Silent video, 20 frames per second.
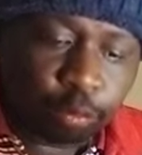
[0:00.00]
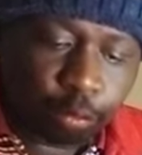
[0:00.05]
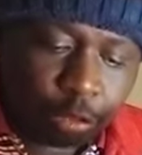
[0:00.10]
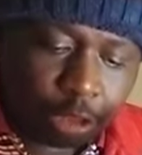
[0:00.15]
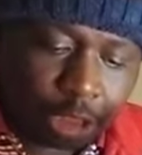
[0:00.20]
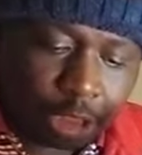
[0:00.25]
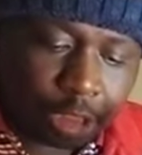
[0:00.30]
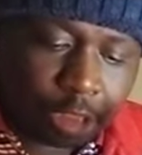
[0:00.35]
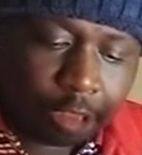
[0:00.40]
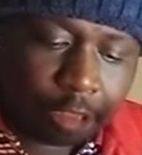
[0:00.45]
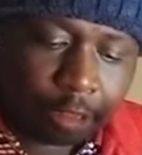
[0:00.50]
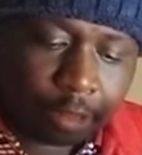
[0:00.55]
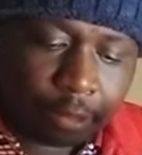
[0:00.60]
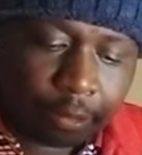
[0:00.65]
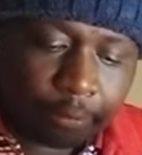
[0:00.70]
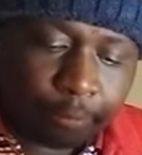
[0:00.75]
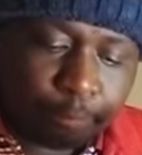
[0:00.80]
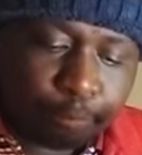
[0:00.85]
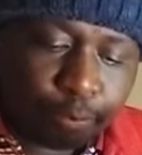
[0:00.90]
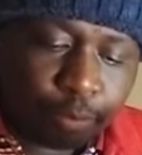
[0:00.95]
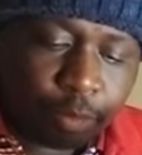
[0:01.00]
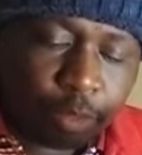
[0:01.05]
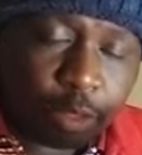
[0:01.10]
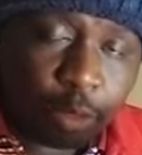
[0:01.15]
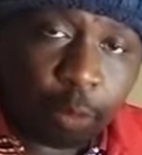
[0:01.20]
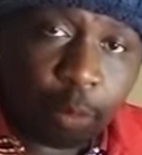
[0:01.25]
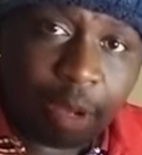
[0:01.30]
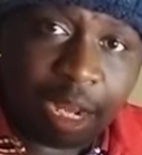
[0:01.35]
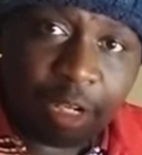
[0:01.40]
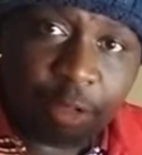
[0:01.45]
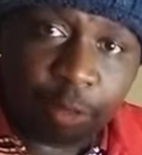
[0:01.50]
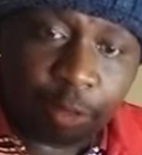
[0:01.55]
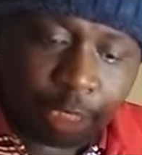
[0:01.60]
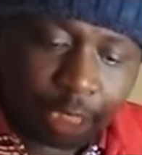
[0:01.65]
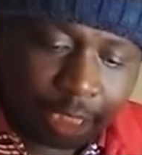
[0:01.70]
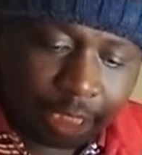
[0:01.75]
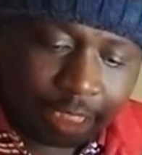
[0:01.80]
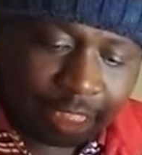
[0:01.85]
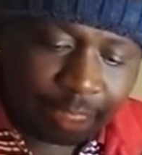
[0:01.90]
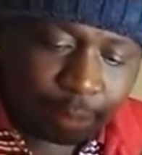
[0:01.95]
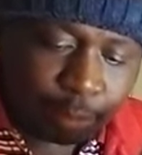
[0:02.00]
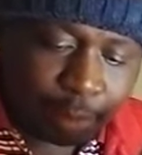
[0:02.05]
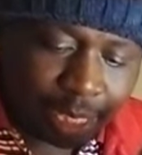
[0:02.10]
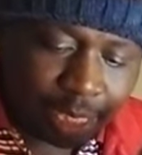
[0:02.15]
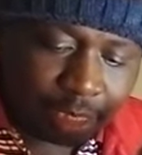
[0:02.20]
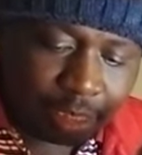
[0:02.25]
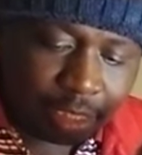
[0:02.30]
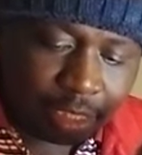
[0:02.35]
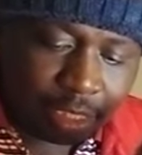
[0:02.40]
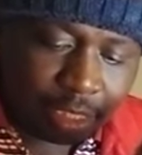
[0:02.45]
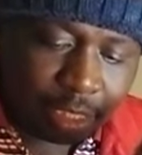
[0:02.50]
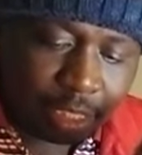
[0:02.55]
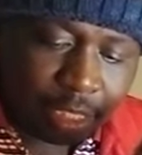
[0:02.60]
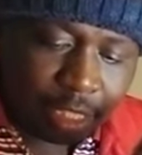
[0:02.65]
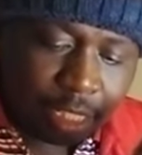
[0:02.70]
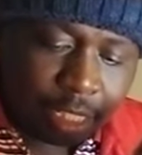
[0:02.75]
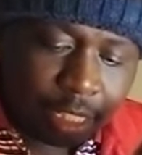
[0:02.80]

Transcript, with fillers: to eat 108 spicy